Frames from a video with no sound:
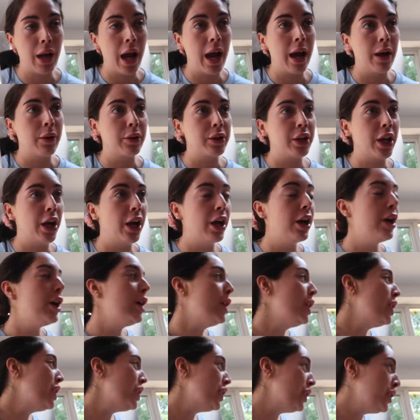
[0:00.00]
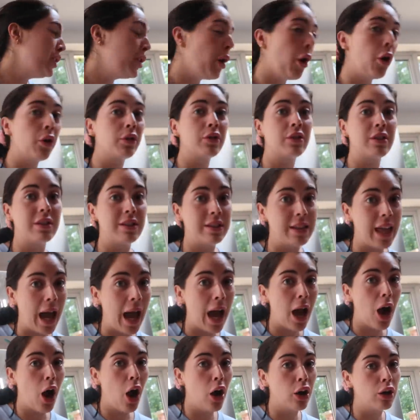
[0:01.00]
powder, not
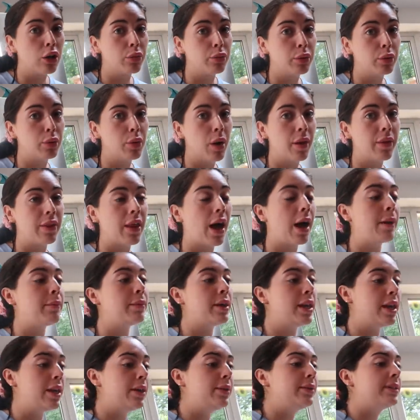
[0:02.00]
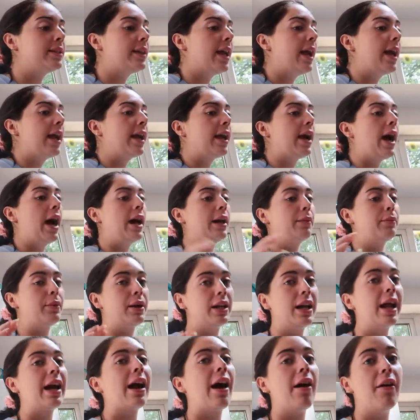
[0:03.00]
that horrible one that I'm using, and I'm
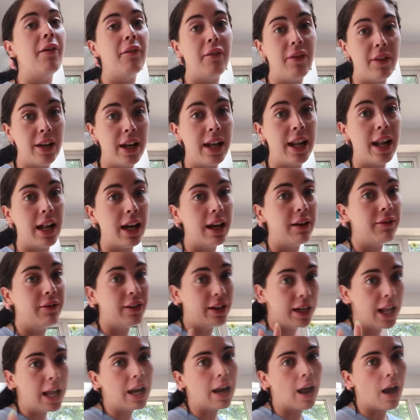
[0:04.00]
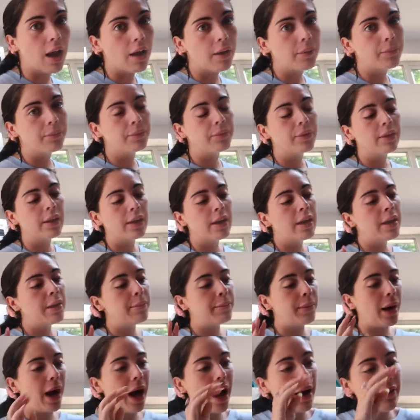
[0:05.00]
gonna get vanilla.
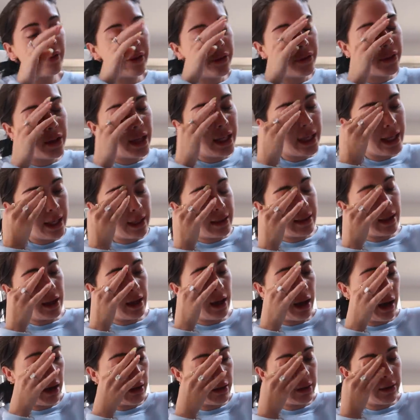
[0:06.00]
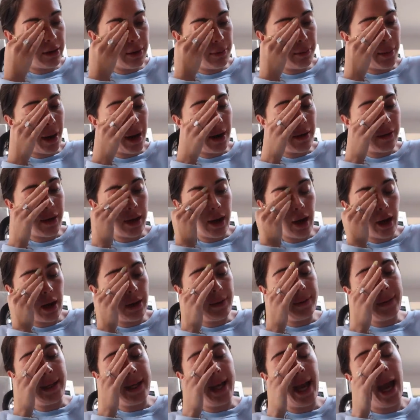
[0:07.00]
But I have a feeling that at Holland & Barrett, they
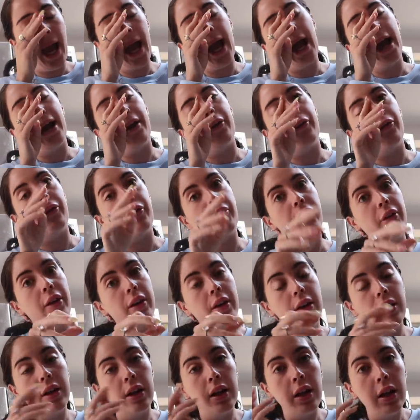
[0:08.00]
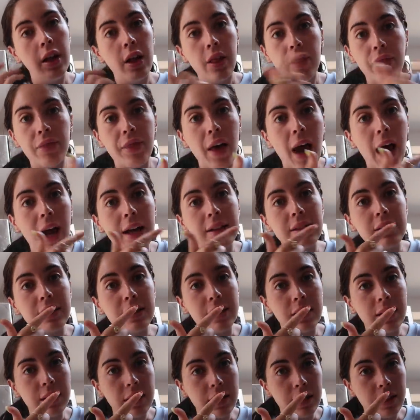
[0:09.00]
only have
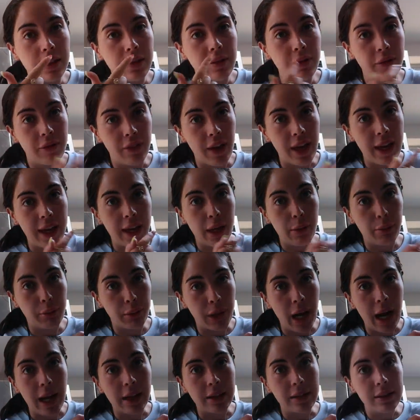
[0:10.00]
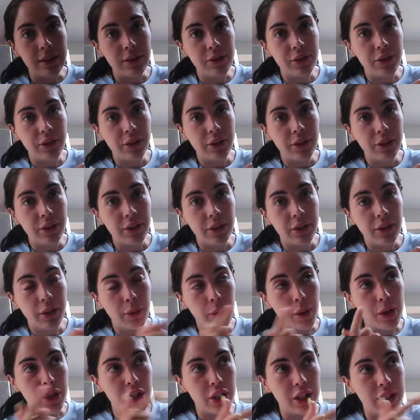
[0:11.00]
that Vega brand,
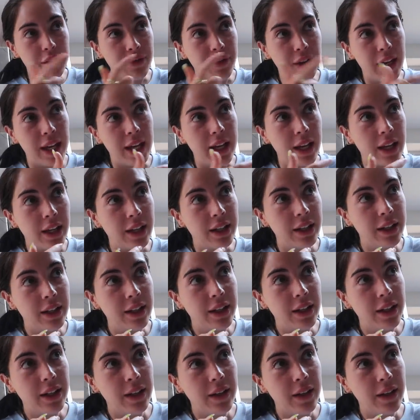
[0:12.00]
which is vegan.